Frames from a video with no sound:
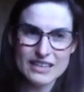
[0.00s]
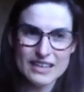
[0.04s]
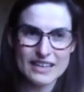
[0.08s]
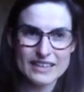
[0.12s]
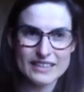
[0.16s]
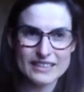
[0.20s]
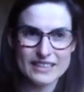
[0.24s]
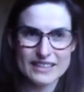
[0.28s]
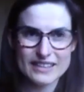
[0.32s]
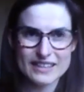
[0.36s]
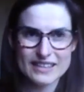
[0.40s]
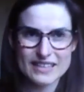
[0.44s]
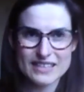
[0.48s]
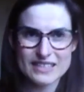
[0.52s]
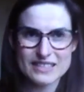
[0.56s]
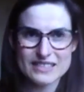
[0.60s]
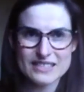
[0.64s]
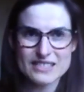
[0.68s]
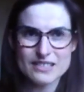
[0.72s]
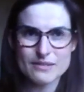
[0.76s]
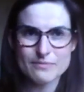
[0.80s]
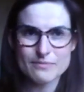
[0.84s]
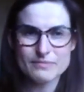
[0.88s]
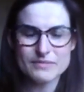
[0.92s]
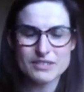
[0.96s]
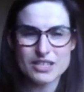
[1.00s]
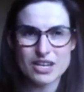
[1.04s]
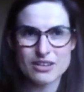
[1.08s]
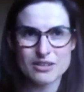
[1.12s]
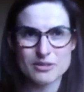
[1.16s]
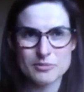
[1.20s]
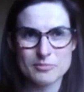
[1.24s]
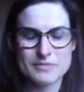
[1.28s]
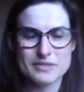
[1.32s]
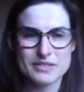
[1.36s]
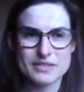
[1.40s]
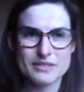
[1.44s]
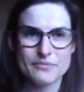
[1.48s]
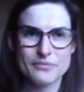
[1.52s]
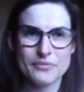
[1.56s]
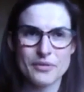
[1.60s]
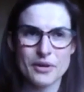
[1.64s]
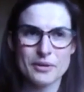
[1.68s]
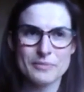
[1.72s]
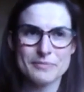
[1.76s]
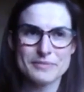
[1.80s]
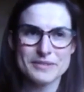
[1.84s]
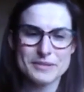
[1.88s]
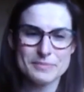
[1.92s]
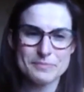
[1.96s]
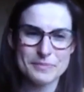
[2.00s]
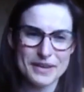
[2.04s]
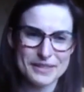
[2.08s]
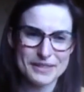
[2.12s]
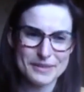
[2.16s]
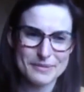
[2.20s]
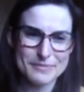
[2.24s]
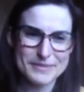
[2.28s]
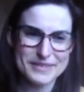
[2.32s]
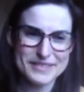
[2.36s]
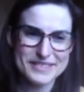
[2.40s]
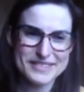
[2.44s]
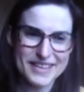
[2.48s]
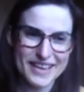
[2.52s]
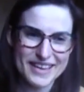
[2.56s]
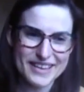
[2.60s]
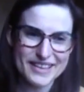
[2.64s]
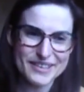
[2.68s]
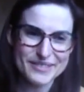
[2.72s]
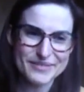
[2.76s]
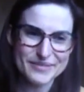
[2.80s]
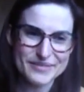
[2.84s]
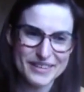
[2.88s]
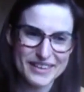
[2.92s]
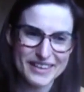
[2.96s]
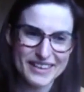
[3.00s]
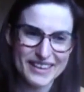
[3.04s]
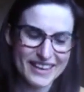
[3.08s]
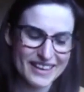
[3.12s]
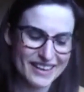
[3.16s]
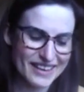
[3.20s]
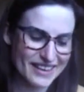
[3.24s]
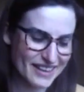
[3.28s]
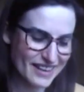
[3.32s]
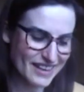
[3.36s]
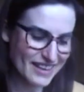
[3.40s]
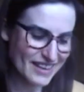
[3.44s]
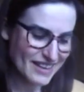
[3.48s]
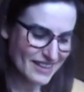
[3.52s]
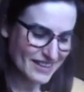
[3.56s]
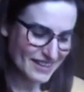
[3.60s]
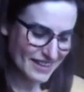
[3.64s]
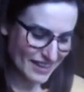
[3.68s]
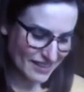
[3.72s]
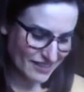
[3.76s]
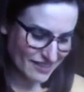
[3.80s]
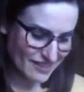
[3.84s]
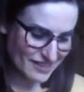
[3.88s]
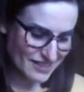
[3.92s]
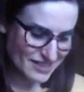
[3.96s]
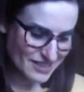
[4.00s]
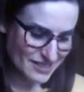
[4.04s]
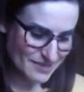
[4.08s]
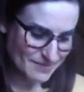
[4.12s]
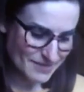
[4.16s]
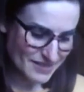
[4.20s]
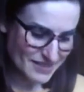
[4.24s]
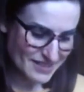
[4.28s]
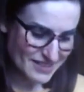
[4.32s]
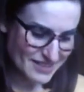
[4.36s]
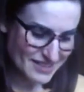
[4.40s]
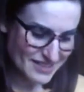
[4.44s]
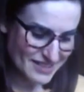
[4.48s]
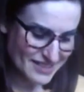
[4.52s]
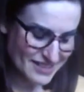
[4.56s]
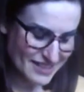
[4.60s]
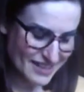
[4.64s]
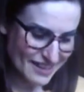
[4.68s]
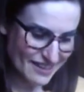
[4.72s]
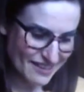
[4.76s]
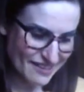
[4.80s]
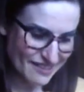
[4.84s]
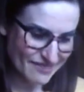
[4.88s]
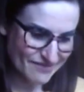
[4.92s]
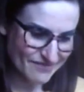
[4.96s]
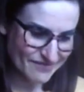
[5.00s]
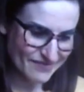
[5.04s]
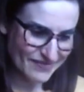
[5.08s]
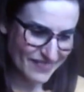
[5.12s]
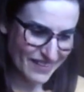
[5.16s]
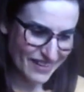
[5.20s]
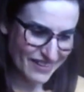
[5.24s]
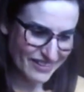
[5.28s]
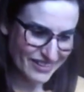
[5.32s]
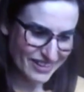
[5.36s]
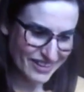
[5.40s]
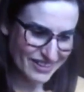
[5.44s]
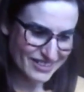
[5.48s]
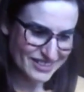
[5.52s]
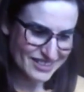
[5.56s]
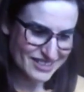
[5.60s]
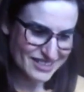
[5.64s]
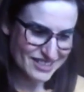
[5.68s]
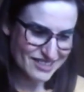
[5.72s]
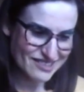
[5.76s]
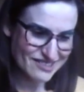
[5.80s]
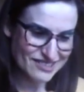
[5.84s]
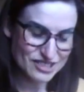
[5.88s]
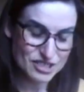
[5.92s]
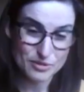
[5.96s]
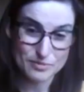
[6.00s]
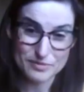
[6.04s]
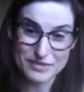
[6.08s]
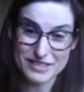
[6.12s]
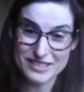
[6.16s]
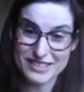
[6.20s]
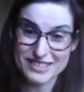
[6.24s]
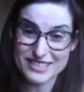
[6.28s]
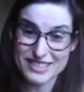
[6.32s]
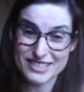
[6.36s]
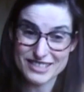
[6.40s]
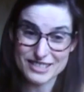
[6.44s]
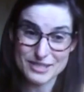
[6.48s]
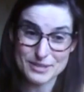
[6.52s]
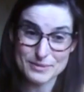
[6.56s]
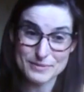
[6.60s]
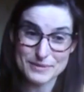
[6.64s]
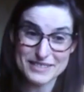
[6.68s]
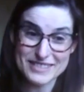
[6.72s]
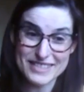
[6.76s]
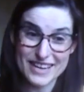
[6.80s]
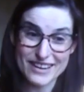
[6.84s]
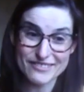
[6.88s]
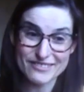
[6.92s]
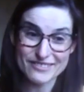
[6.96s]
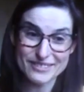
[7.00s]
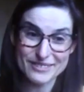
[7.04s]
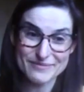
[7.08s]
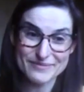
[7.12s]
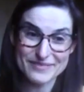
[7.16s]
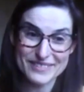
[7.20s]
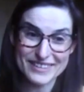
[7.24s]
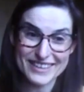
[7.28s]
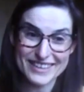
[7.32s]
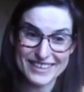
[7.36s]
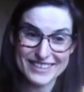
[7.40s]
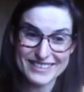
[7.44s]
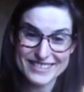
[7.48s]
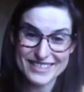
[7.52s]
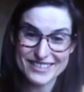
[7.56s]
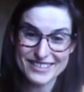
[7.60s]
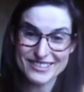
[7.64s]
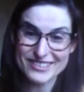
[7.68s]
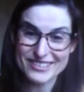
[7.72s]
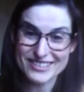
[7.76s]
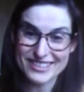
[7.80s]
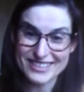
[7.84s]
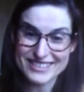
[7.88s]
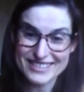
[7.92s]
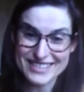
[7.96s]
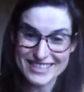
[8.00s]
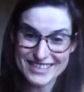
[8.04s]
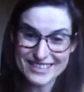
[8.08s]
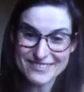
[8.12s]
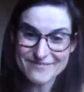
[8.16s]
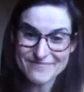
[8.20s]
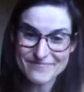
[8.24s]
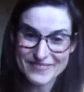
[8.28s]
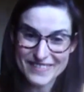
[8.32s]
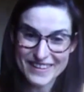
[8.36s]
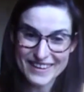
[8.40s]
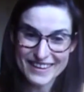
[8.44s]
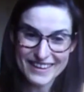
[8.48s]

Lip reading: And I think sometimes firms make the mistake of thinking that customers are going to adopt things just because we tell them that it's a good idea.